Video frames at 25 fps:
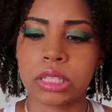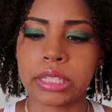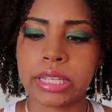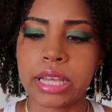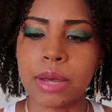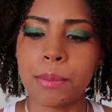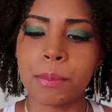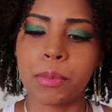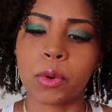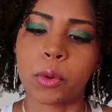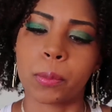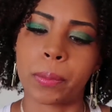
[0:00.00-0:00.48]

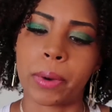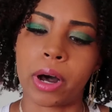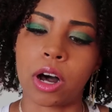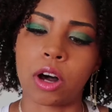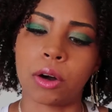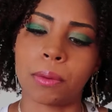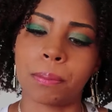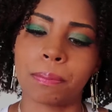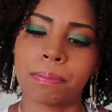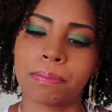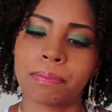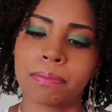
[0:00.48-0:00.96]
temple
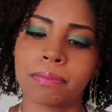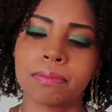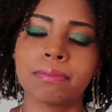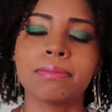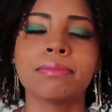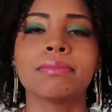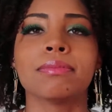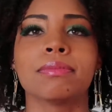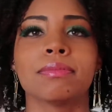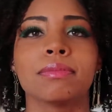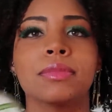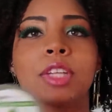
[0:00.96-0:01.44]
balm,
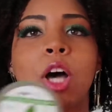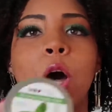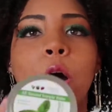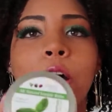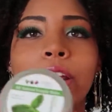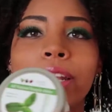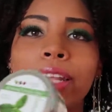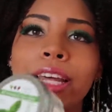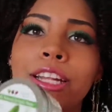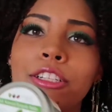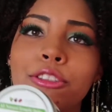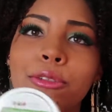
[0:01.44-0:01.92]

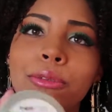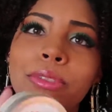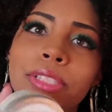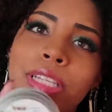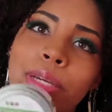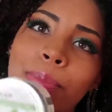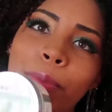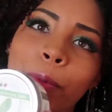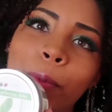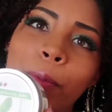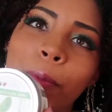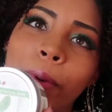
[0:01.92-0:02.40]
all natural
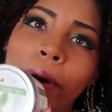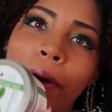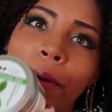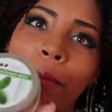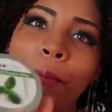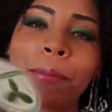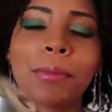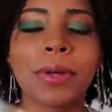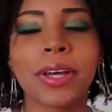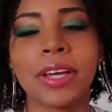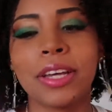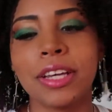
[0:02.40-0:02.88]
temple balm.
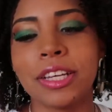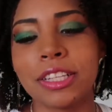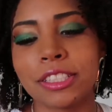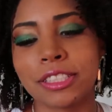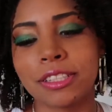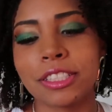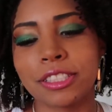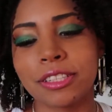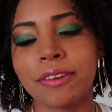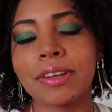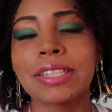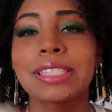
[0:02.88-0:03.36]

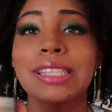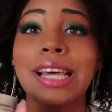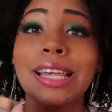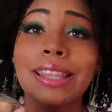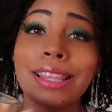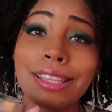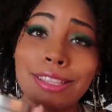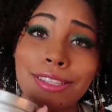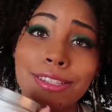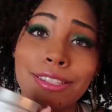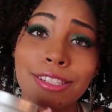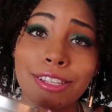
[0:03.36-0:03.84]
So it
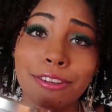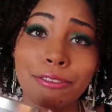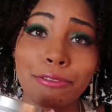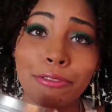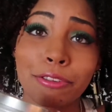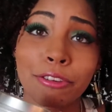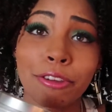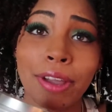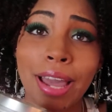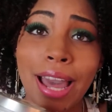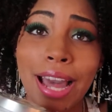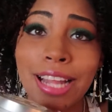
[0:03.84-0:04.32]
said this is good
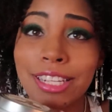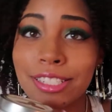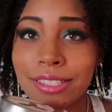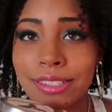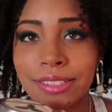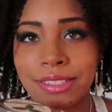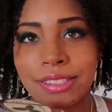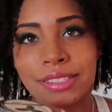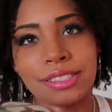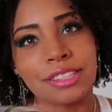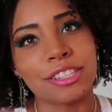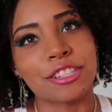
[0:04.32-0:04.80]
for your
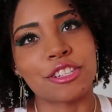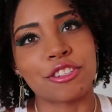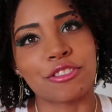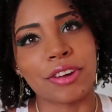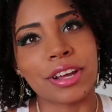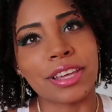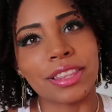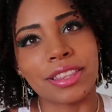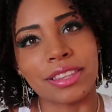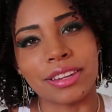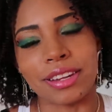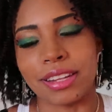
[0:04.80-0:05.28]
edges and to
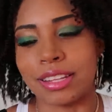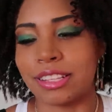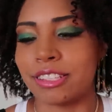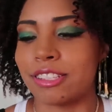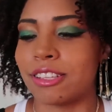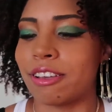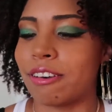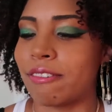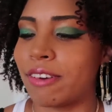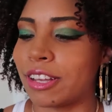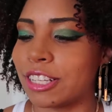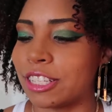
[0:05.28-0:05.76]
strengthen it.
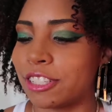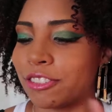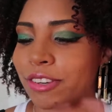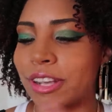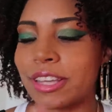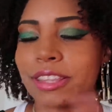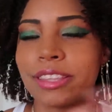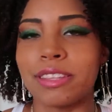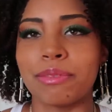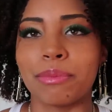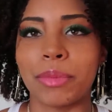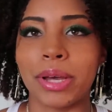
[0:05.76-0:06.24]
So I
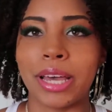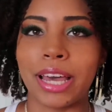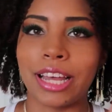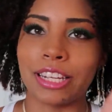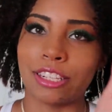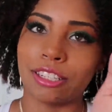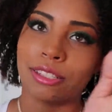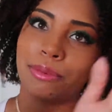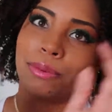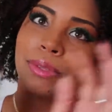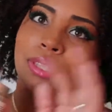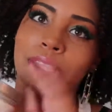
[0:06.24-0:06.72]
strengthened my
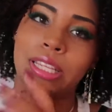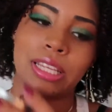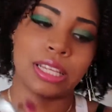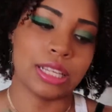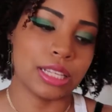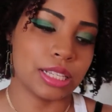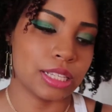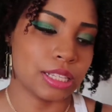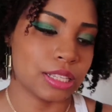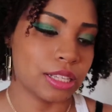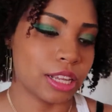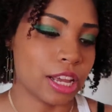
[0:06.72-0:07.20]
edges with
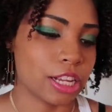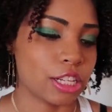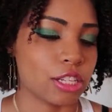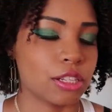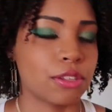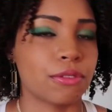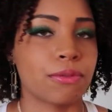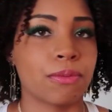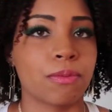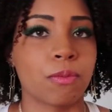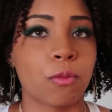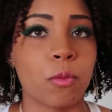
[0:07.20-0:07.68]
this. I
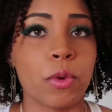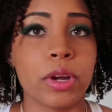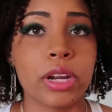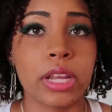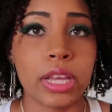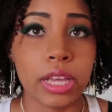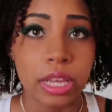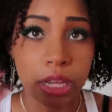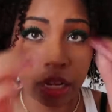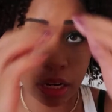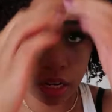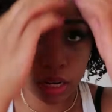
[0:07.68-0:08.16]
just went
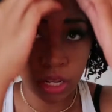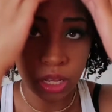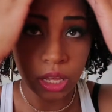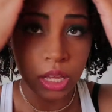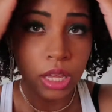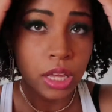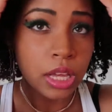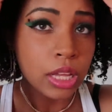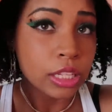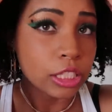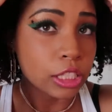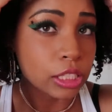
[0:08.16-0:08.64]
in,
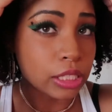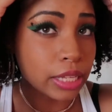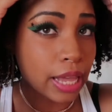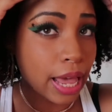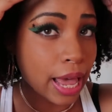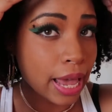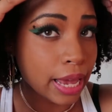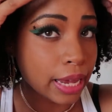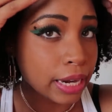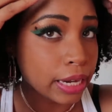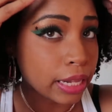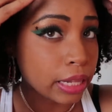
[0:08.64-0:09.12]
just
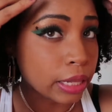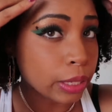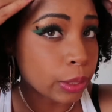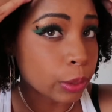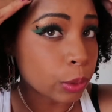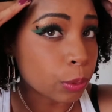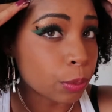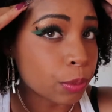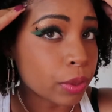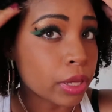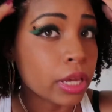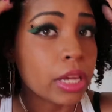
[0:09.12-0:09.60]
added a
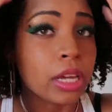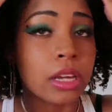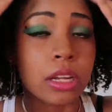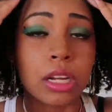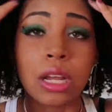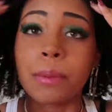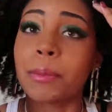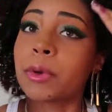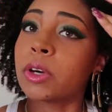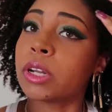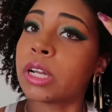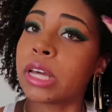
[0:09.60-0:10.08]
little bit,
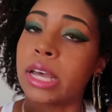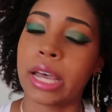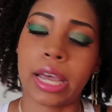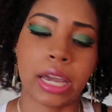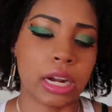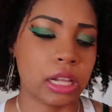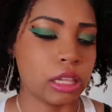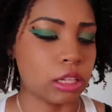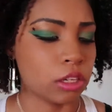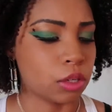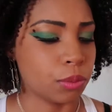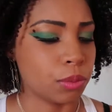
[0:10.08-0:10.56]
and I'm gonna
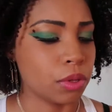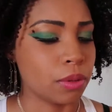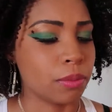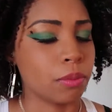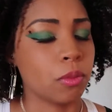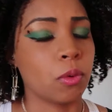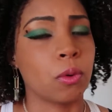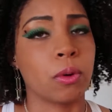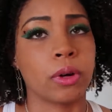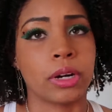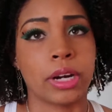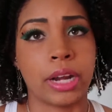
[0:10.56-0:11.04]
add a little bit
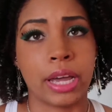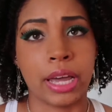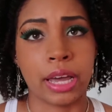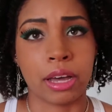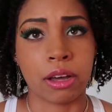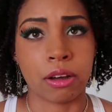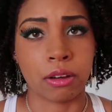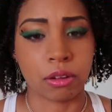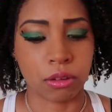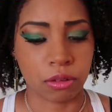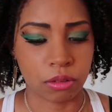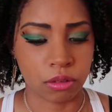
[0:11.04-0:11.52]
more
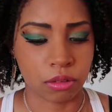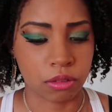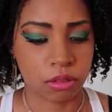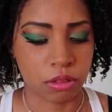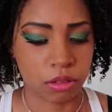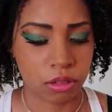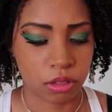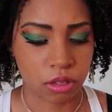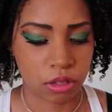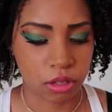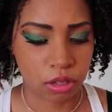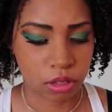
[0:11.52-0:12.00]
now,
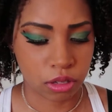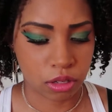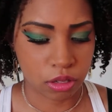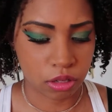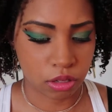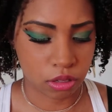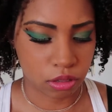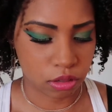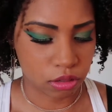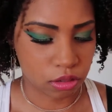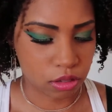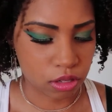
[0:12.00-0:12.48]

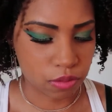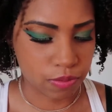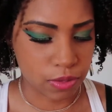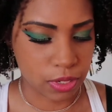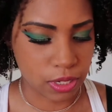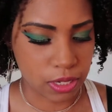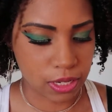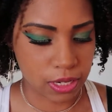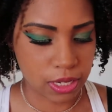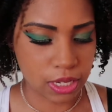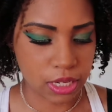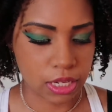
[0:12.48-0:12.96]

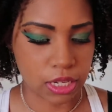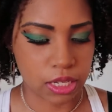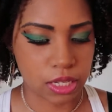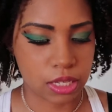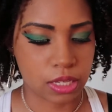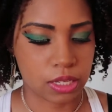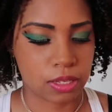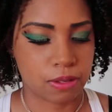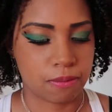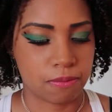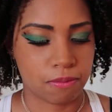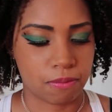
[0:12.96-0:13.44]
to be
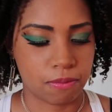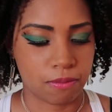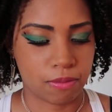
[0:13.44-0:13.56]
honest.